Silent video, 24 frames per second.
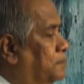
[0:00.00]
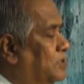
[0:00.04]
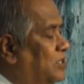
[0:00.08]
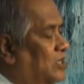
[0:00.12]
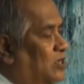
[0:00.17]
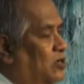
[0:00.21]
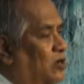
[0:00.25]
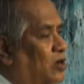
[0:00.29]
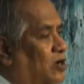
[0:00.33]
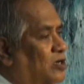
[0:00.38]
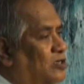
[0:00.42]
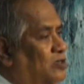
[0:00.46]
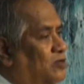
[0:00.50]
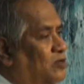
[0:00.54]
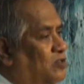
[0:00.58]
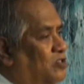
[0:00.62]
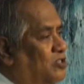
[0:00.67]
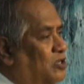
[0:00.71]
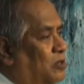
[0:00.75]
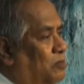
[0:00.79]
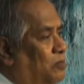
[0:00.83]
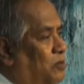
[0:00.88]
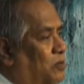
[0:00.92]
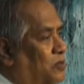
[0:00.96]
The doctor
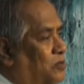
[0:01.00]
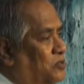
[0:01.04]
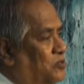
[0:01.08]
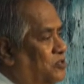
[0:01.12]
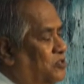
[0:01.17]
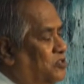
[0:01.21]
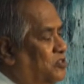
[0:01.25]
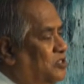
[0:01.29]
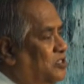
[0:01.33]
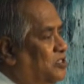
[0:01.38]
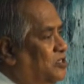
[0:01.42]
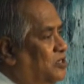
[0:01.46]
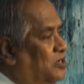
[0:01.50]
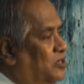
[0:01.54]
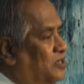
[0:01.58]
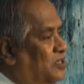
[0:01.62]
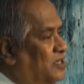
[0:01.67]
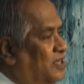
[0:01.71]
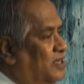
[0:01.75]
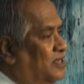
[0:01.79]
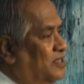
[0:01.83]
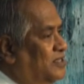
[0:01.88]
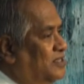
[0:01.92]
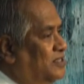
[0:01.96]
was about to sit on
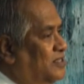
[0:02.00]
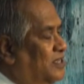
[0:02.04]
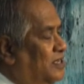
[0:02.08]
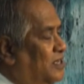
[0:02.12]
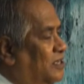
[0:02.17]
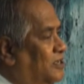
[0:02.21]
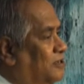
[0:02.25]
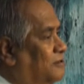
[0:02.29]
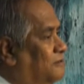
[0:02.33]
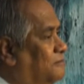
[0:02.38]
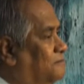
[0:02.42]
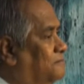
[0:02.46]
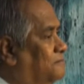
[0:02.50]
that chair.